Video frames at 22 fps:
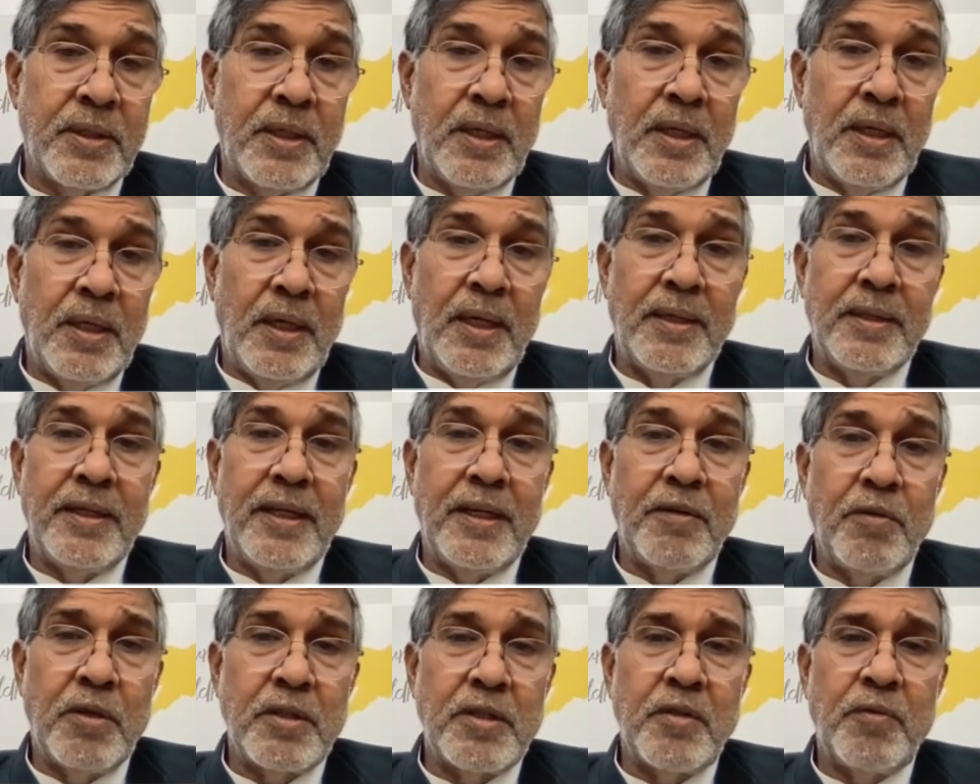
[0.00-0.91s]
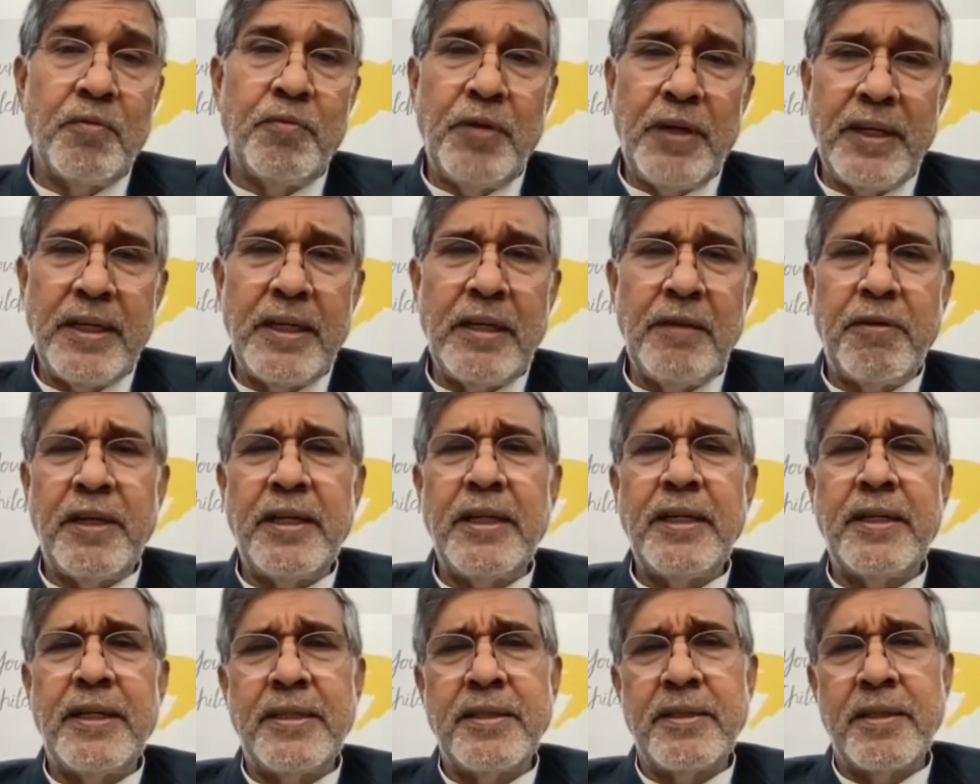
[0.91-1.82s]
And that was a very, very
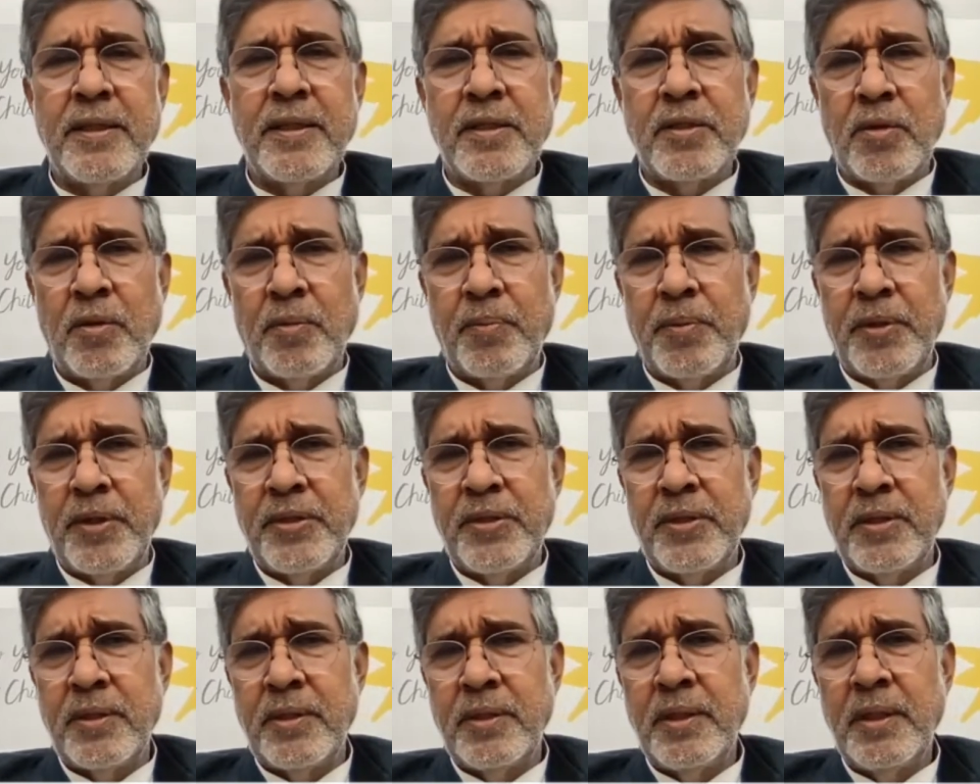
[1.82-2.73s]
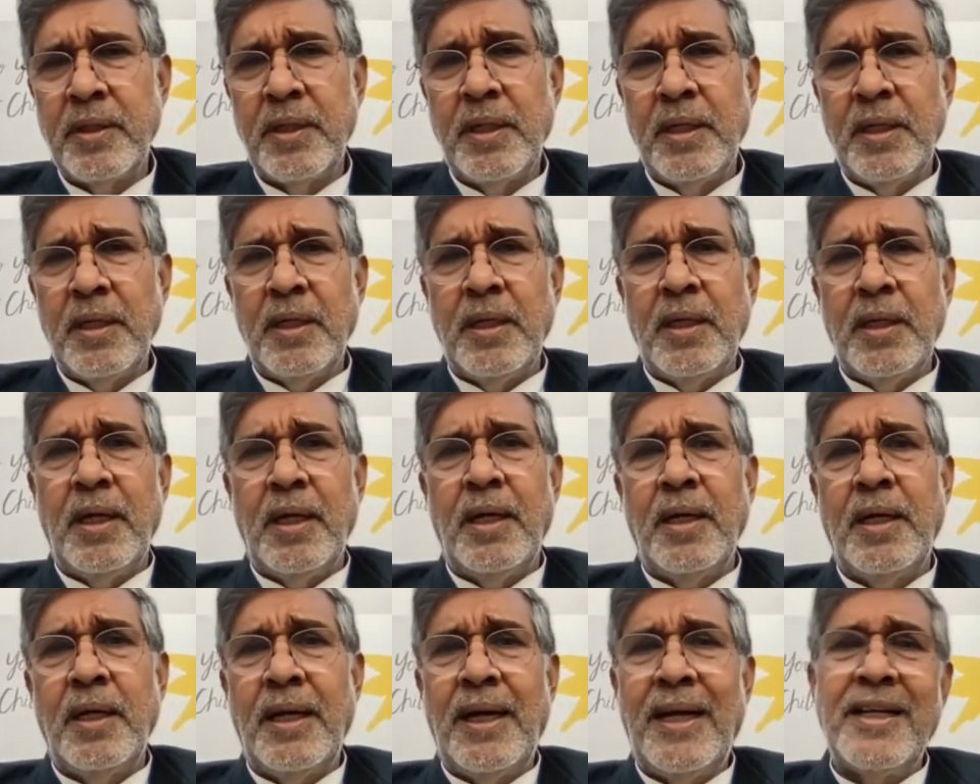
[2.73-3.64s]
dangerous operation.
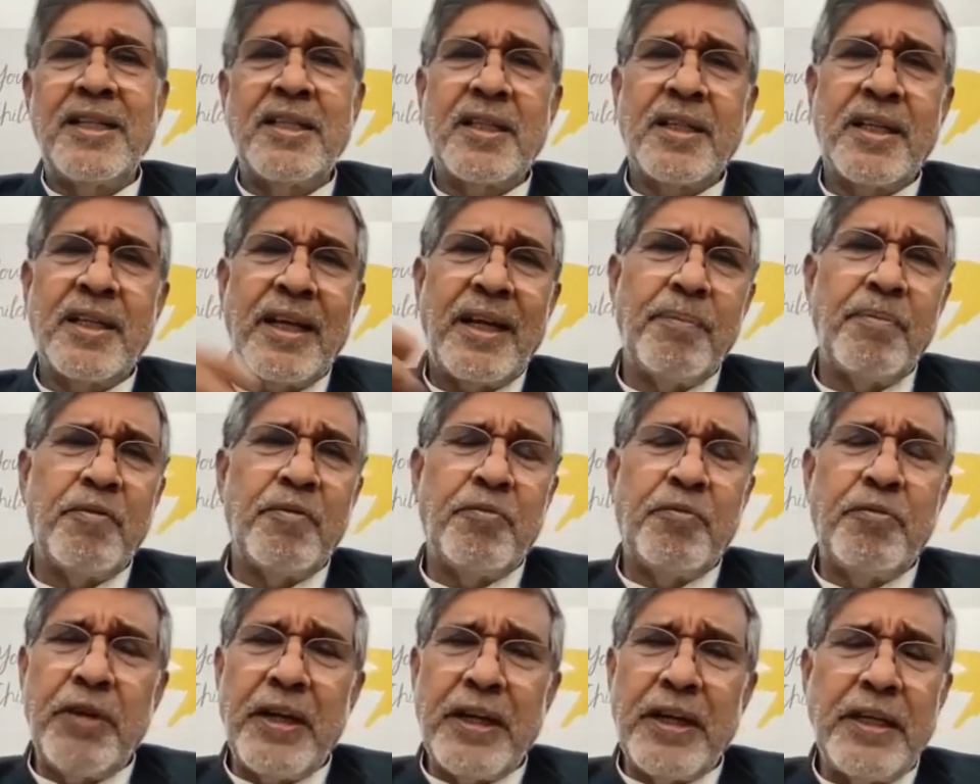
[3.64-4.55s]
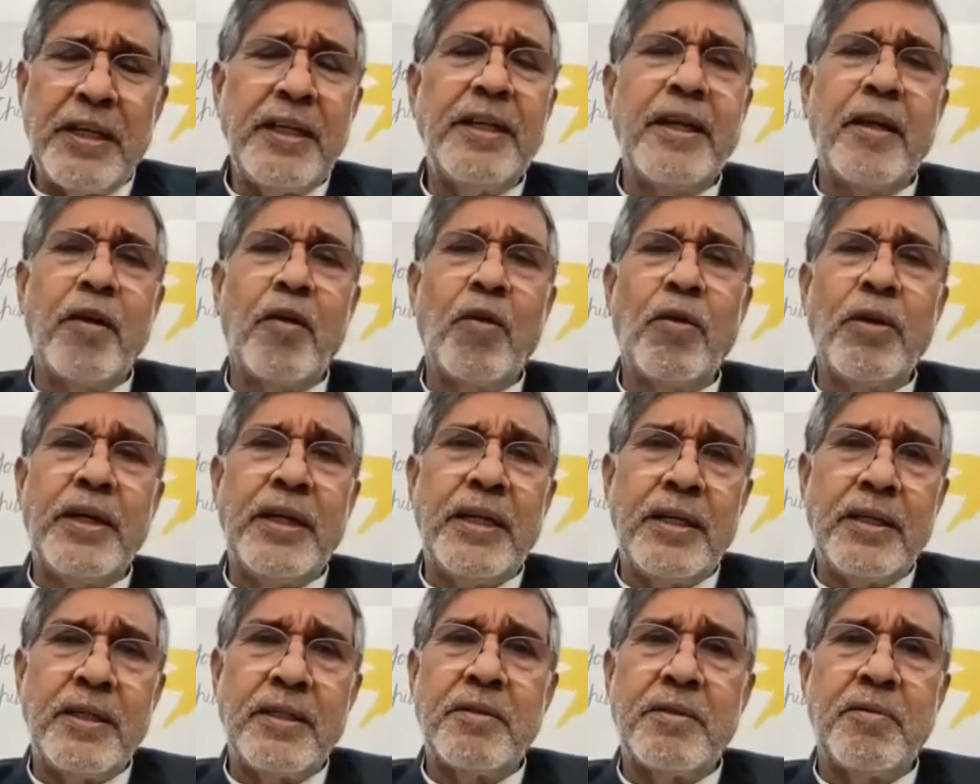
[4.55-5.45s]
I escaped very
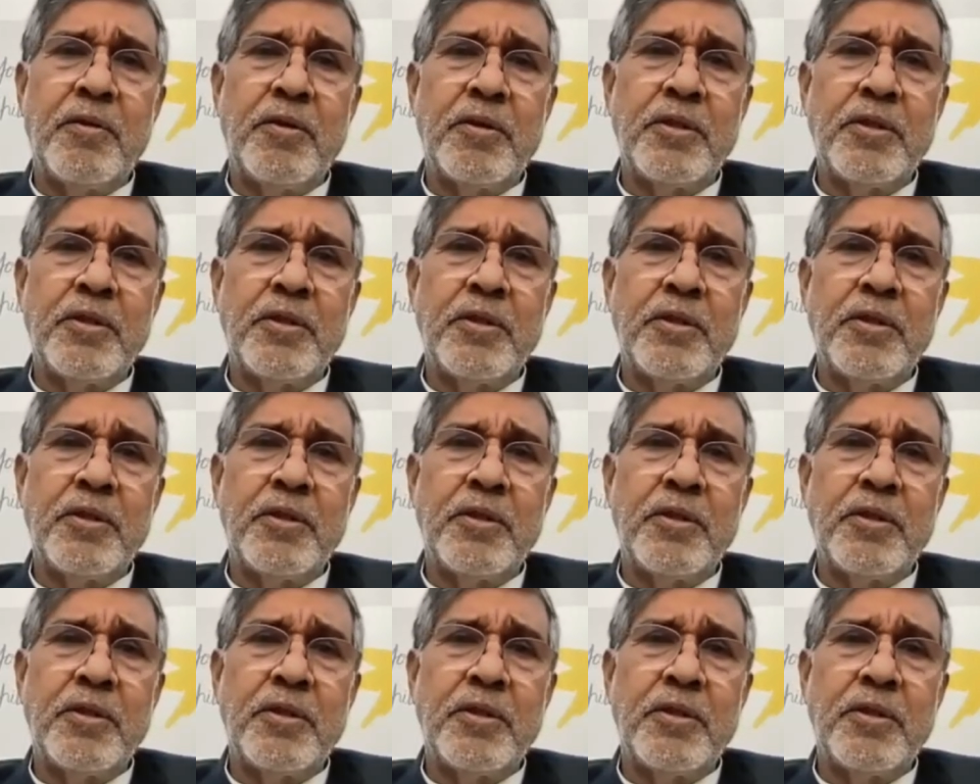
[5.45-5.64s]
narrowly. It